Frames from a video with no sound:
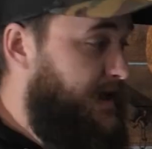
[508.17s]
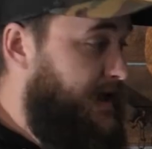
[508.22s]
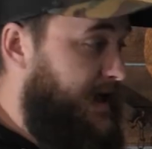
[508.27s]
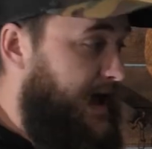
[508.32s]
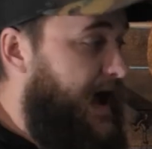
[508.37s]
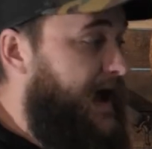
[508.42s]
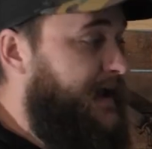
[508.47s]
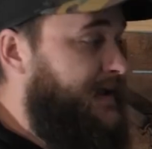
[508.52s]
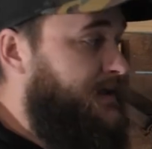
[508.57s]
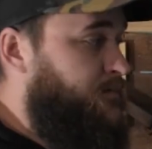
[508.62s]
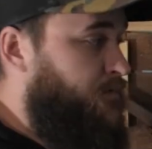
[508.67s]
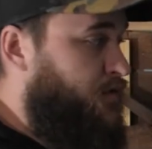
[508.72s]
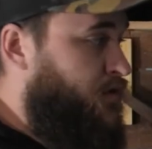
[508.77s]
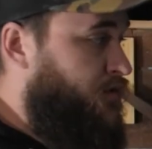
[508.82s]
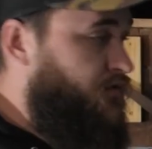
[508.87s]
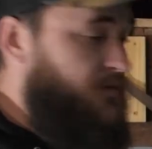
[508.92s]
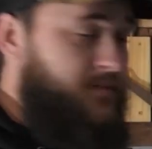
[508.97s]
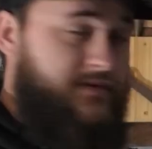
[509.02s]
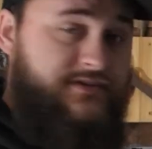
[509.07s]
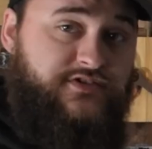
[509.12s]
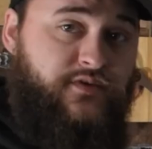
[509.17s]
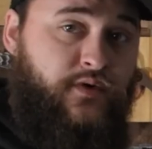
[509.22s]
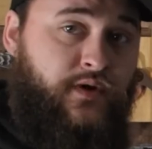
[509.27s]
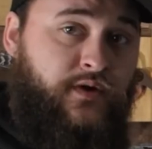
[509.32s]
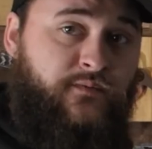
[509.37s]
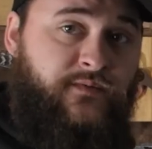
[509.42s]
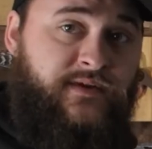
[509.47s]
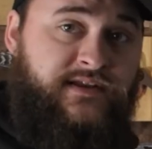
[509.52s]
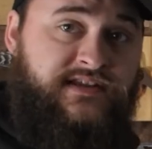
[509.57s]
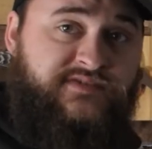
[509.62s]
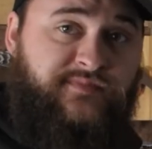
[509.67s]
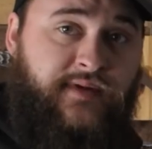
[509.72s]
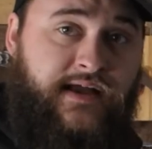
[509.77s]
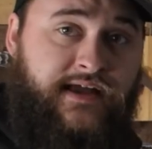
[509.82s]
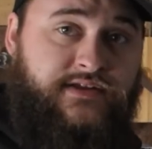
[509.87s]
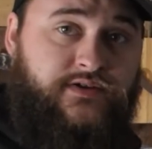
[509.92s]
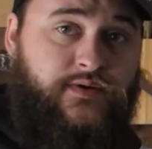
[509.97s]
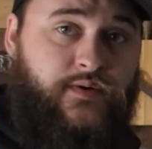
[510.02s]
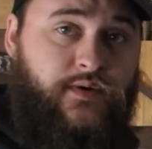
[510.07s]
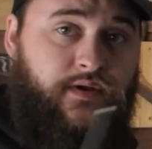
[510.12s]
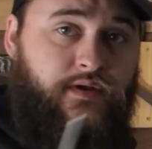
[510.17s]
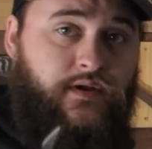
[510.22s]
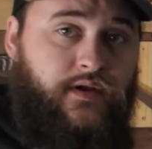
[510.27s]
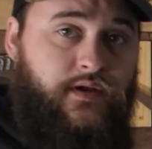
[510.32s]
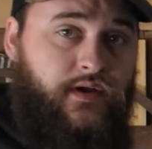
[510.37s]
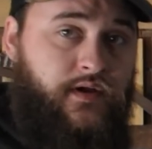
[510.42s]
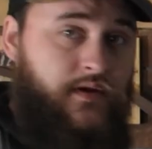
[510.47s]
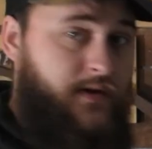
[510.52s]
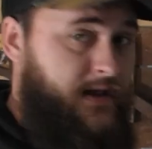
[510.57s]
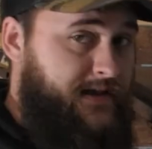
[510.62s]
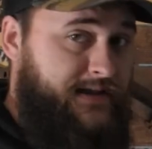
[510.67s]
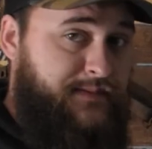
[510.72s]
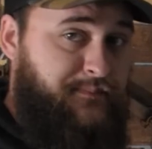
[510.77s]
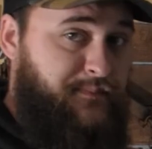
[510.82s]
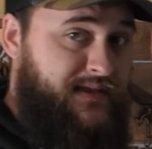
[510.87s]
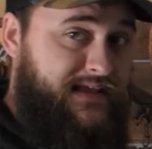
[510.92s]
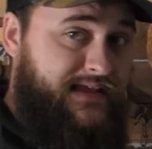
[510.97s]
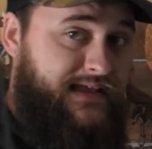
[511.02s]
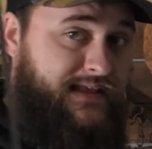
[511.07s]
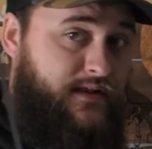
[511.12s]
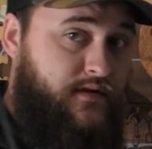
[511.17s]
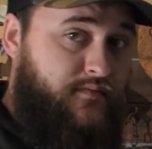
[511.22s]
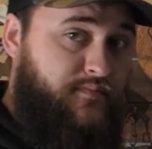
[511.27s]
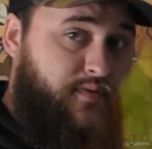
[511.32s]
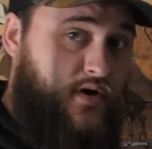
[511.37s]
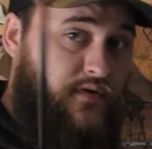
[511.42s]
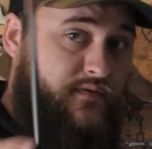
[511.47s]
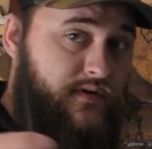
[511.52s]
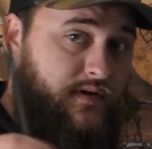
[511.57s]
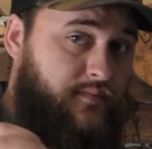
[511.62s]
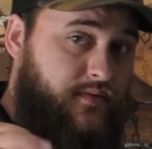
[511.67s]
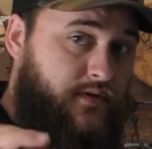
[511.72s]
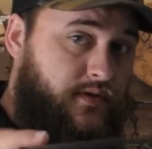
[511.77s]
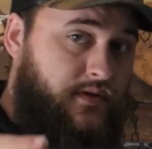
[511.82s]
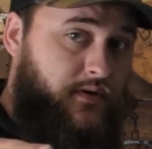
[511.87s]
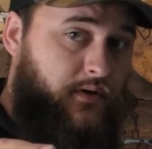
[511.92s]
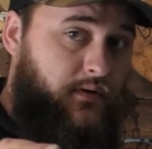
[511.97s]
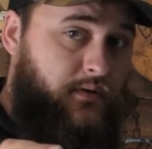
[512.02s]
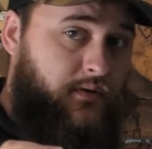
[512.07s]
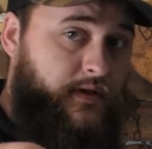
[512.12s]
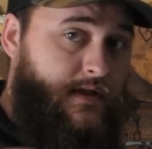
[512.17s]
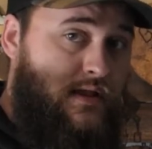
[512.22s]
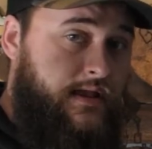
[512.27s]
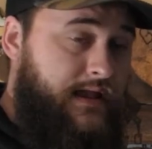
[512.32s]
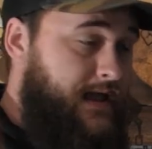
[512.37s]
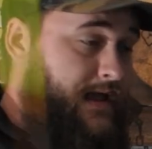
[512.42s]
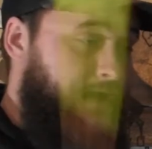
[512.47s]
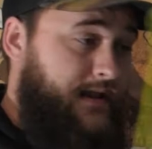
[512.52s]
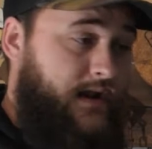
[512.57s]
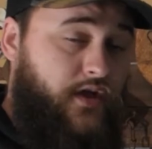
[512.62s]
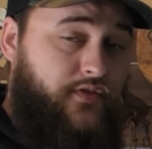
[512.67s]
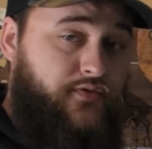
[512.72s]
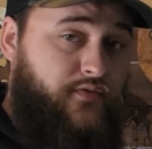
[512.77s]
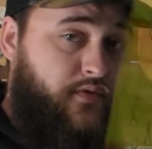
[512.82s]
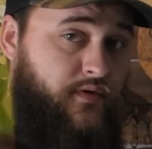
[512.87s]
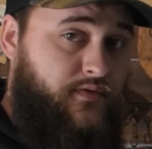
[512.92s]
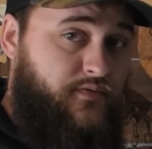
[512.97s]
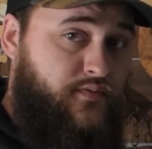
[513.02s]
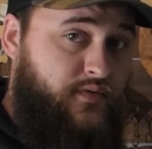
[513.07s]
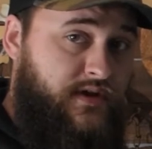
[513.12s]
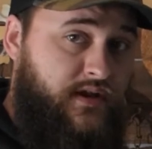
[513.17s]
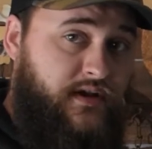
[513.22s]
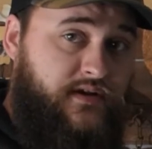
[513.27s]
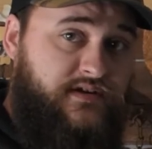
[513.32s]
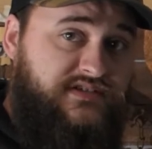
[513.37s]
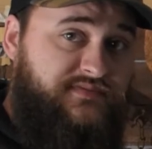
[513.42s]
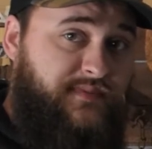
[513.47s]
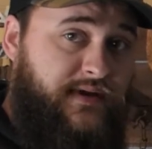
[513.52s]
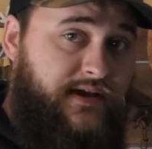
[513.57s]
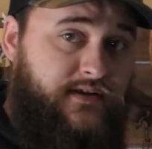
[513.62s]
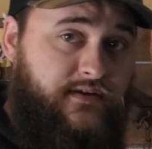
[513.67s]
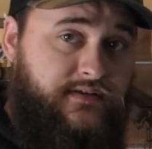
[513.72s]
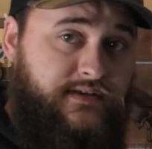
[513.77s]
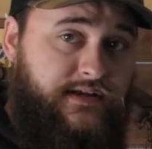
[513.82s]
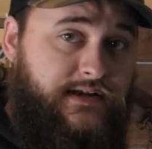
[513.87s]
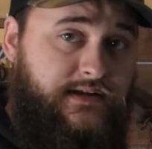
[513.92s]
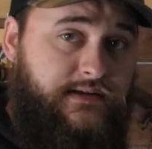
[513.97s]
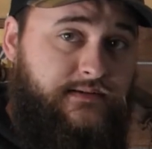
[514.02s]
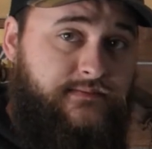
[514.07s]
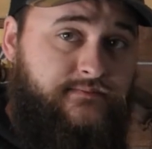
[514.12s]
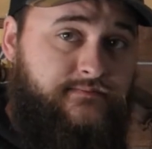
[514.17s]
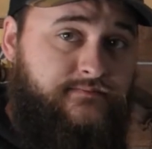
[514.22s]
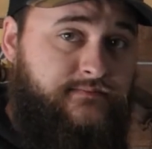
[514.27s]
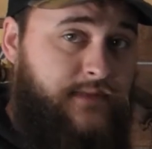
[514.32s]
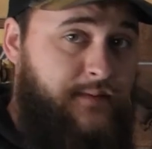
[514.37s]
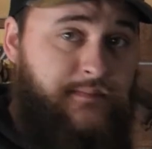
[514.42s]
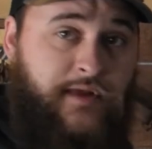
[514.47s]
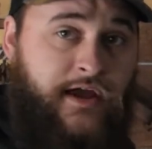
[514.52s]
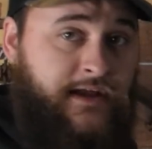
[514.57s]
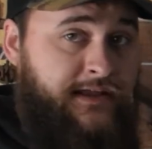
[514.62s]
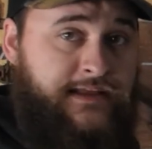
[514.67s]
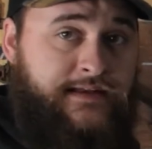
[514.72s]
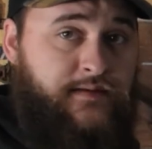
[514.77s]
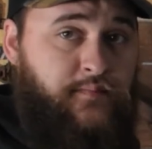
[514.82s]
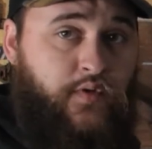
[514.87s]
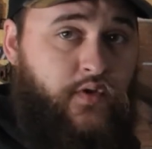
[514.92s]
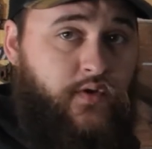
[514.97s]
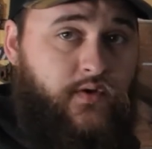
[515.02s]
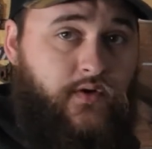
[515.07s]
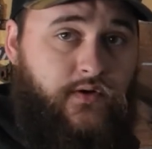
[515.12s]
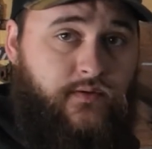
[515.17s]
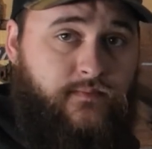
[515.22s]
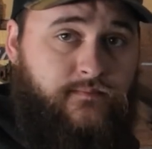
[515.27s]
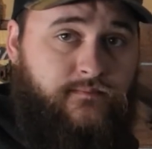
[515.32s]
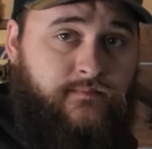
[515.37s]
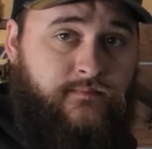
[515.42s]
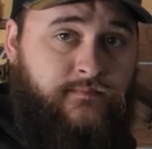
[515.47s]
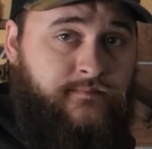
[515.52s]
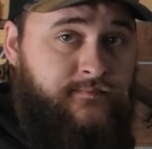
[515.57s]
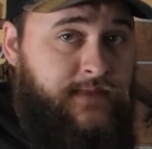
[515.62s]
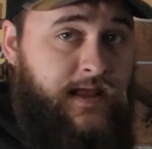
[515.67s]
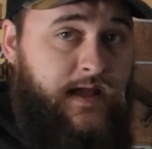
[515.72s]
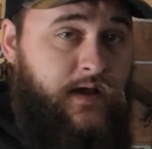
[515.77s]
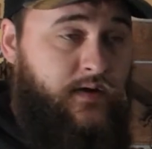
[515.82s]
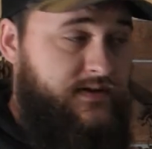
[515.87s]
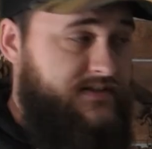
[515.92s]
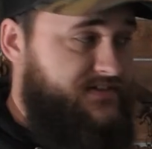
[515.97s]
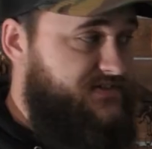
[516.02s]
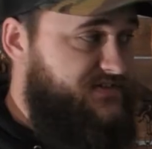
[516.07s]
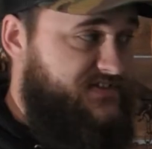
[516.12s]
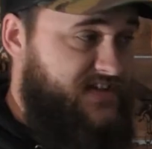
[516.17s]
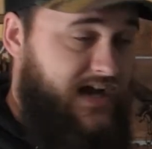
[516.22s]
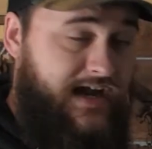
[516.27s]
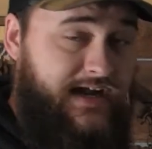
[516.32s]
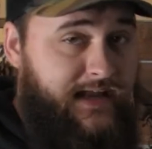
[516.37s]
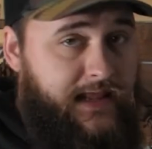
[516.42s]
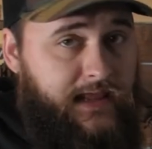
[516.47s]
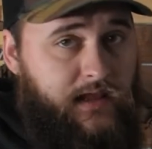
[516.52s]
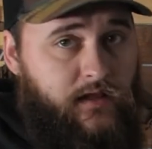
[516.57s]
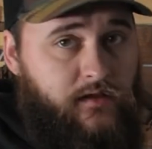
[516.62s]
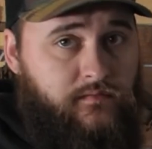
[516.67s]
I can move from a 250 spine and be getting a perfect bullet hole, and I'll throw a 300 spine on there. I'm not getting a bullet hole. Now, it's tiny,